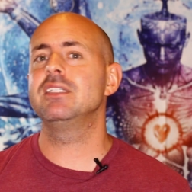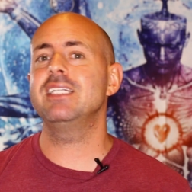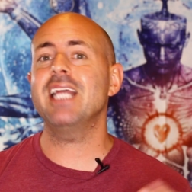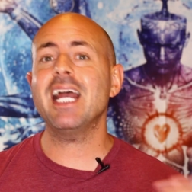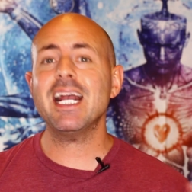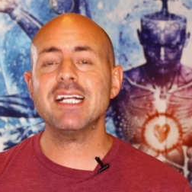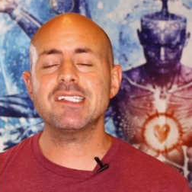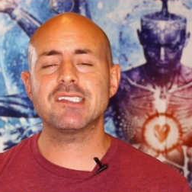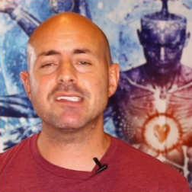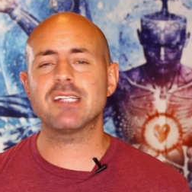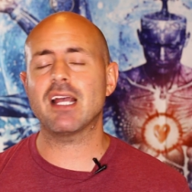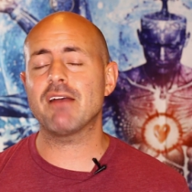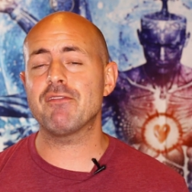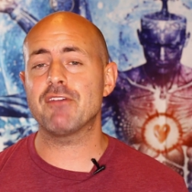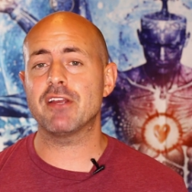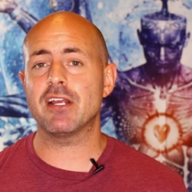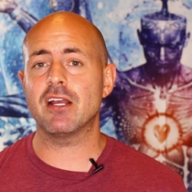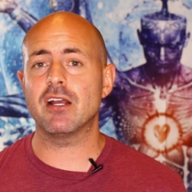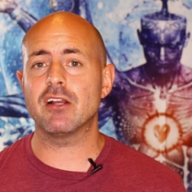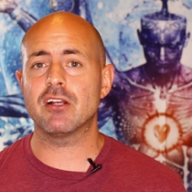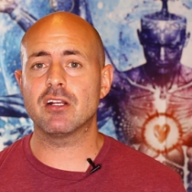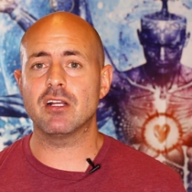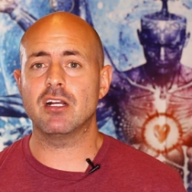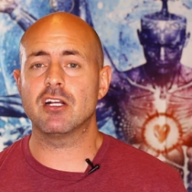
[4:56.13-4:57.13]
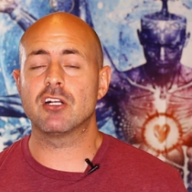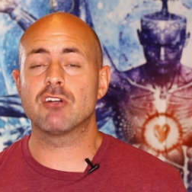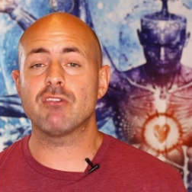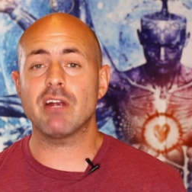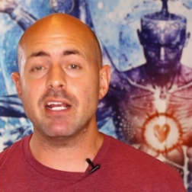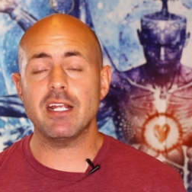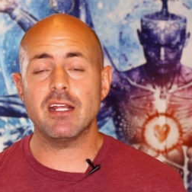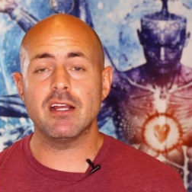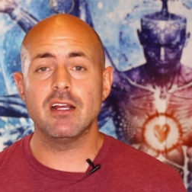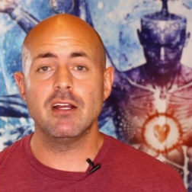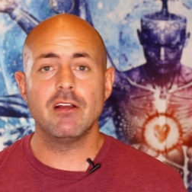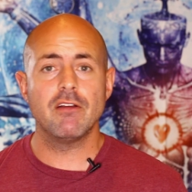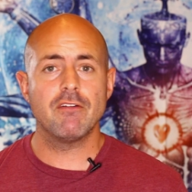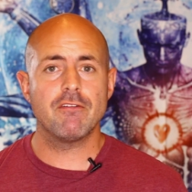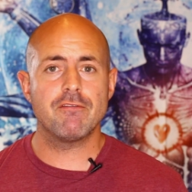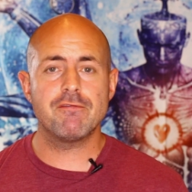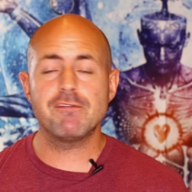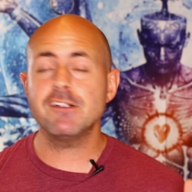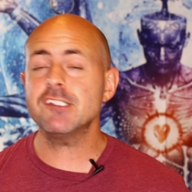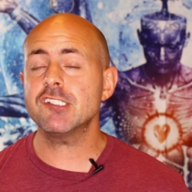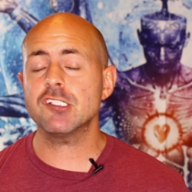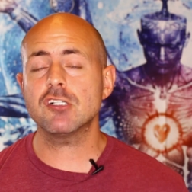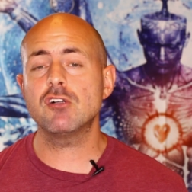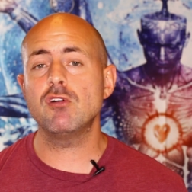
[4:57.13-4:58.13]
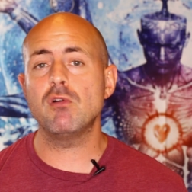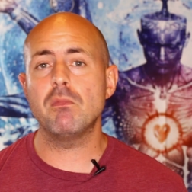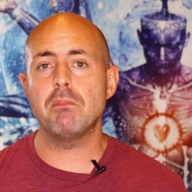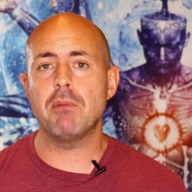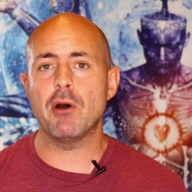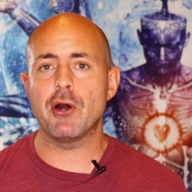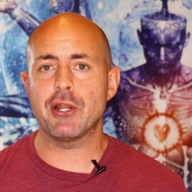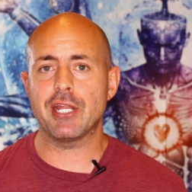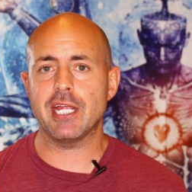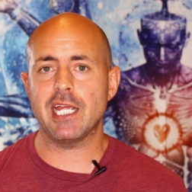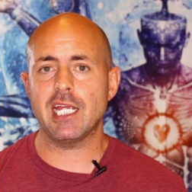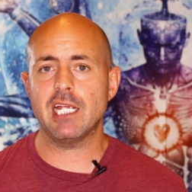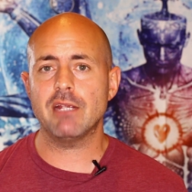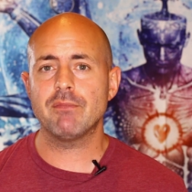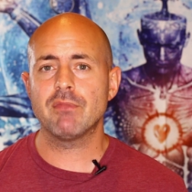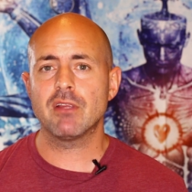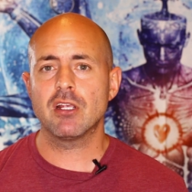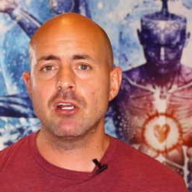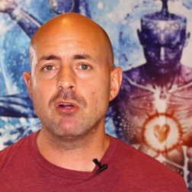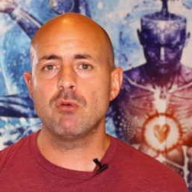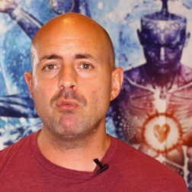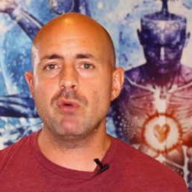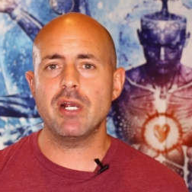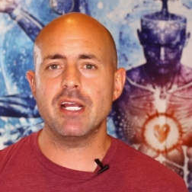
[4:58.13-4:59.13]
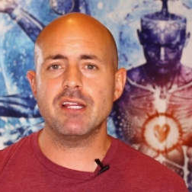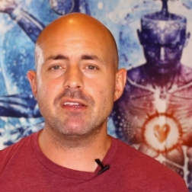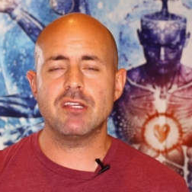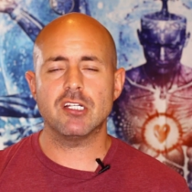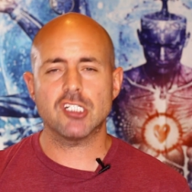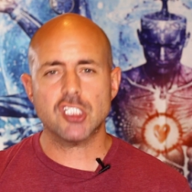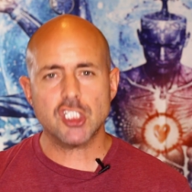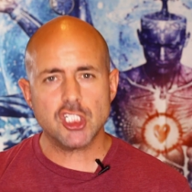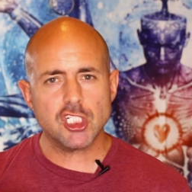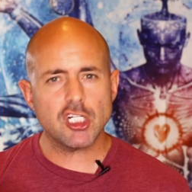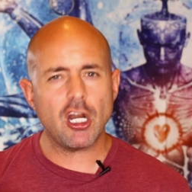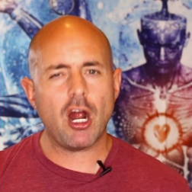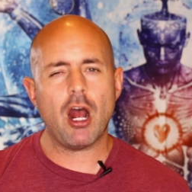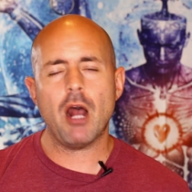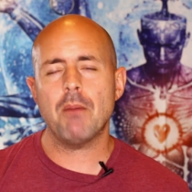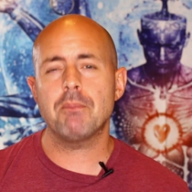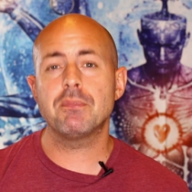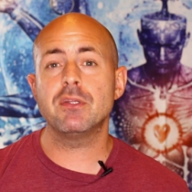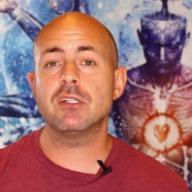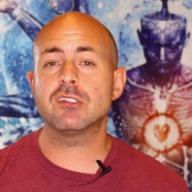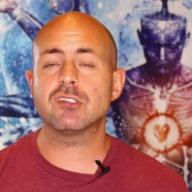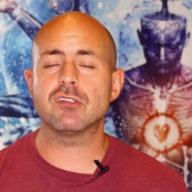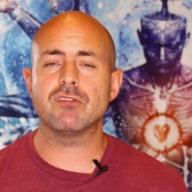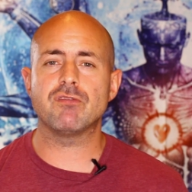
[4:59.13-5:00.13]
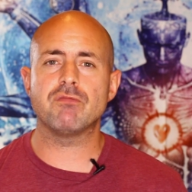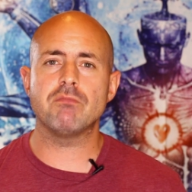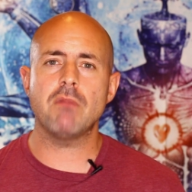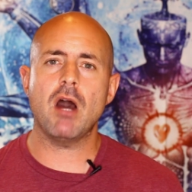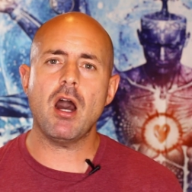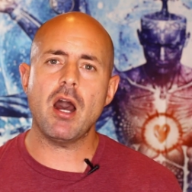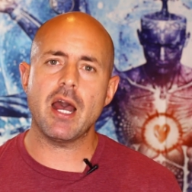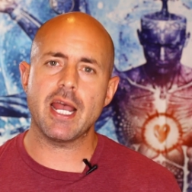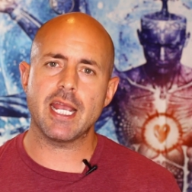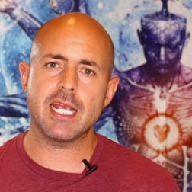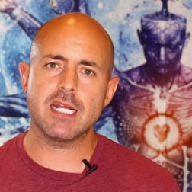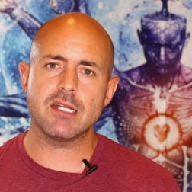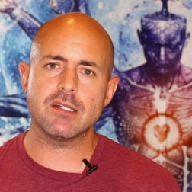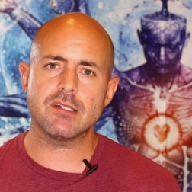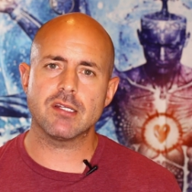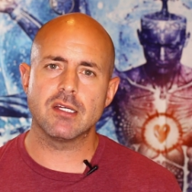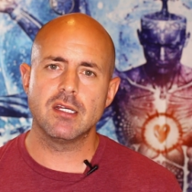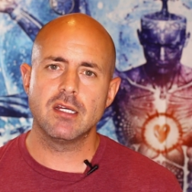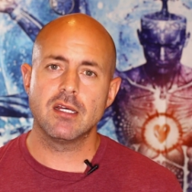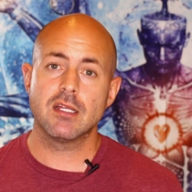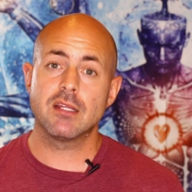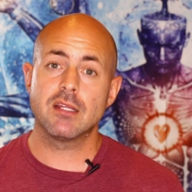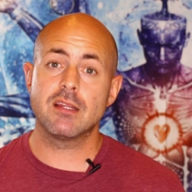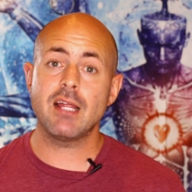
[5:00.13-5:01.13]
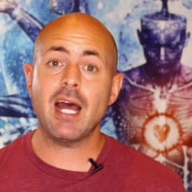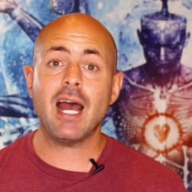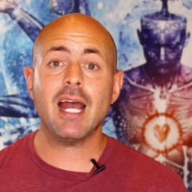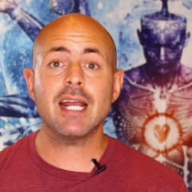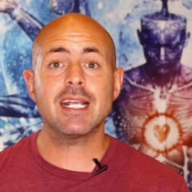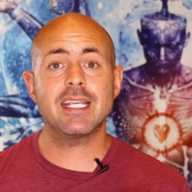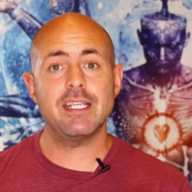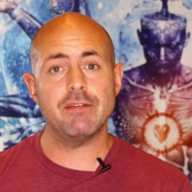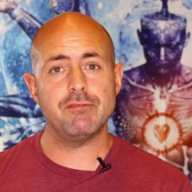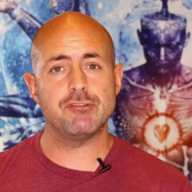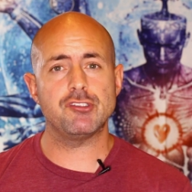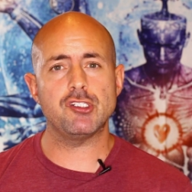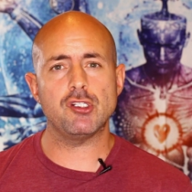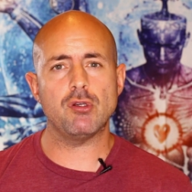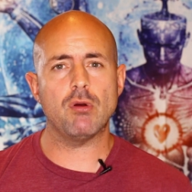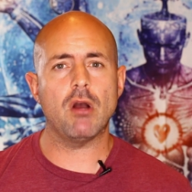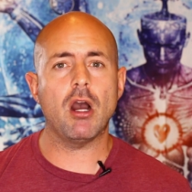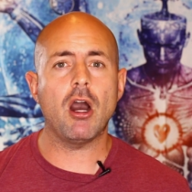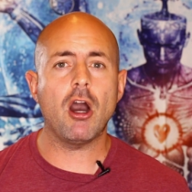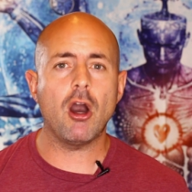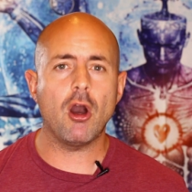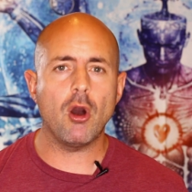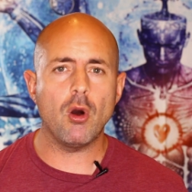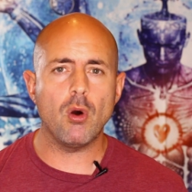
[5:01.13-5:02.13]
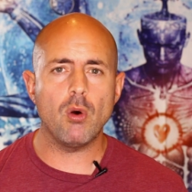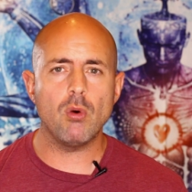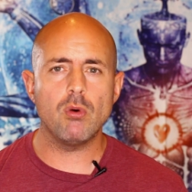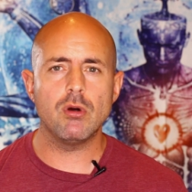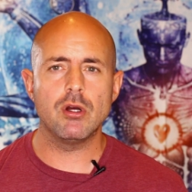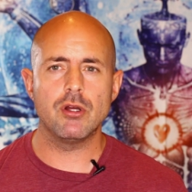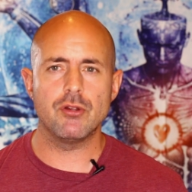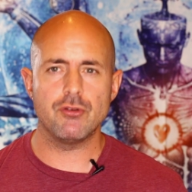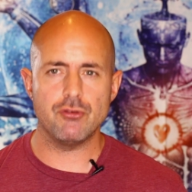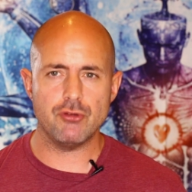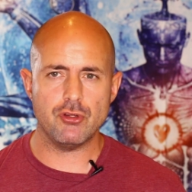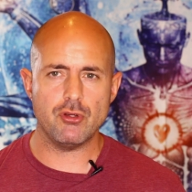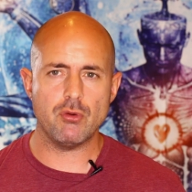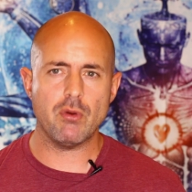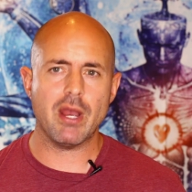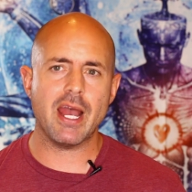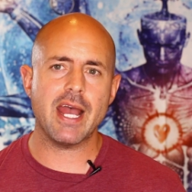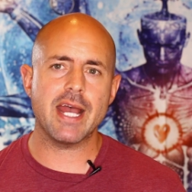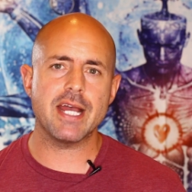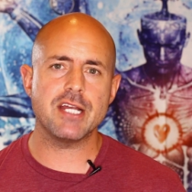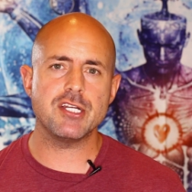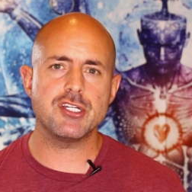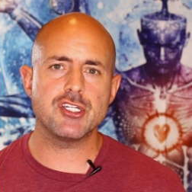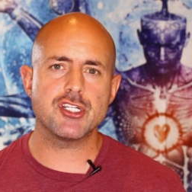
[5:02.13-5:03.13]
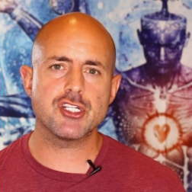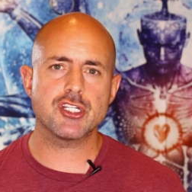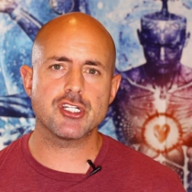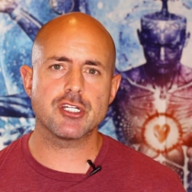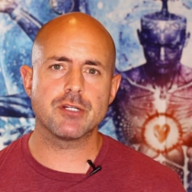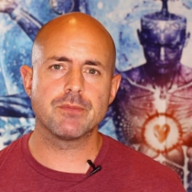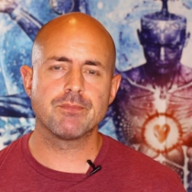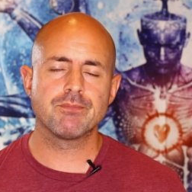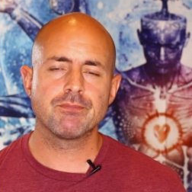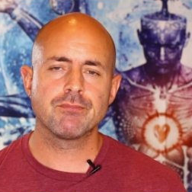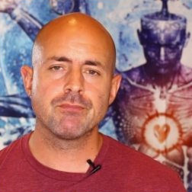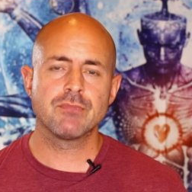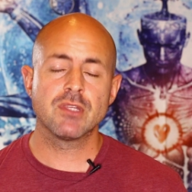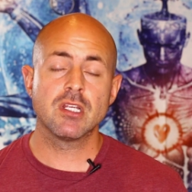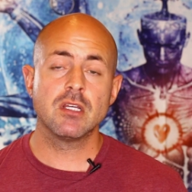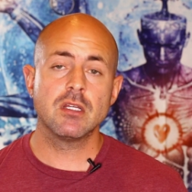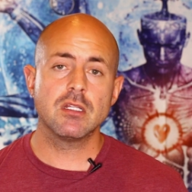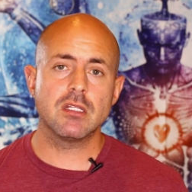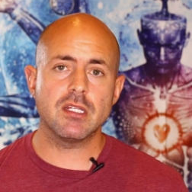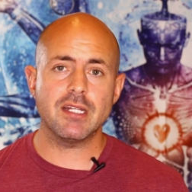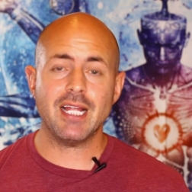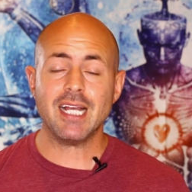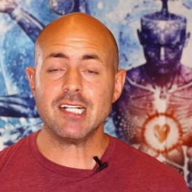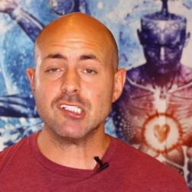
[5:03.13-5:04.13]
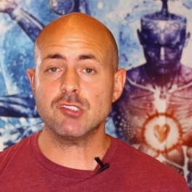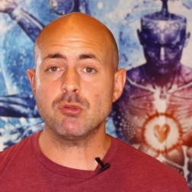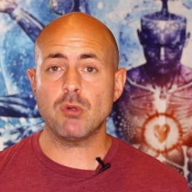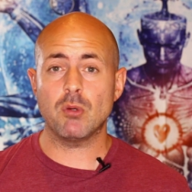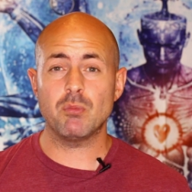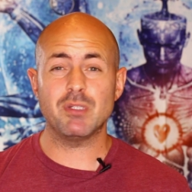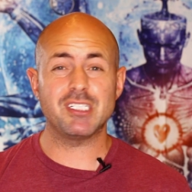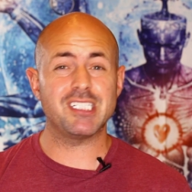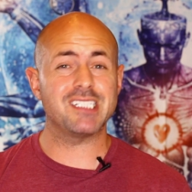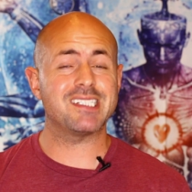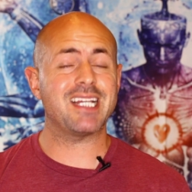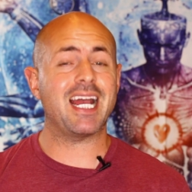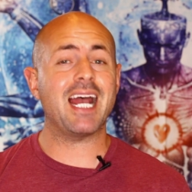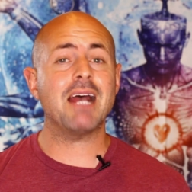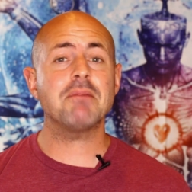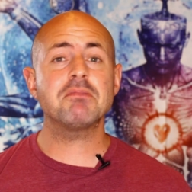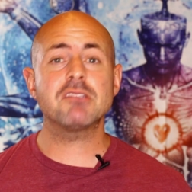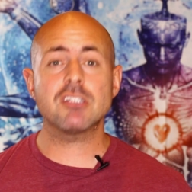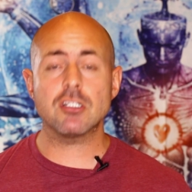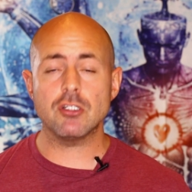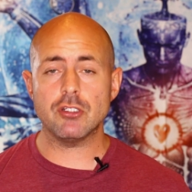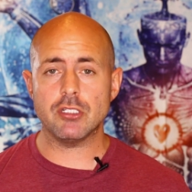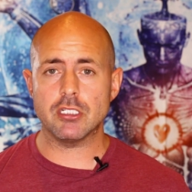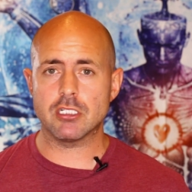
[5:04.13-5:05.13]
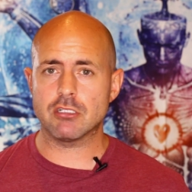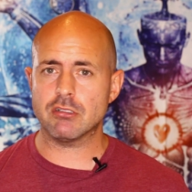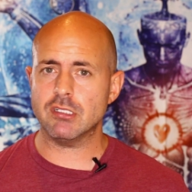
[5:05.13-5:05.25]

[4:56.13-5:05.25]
yes, having a, a great physical body with the sharpness of mind, that gives you a whole new edge. The next one, which is absolutely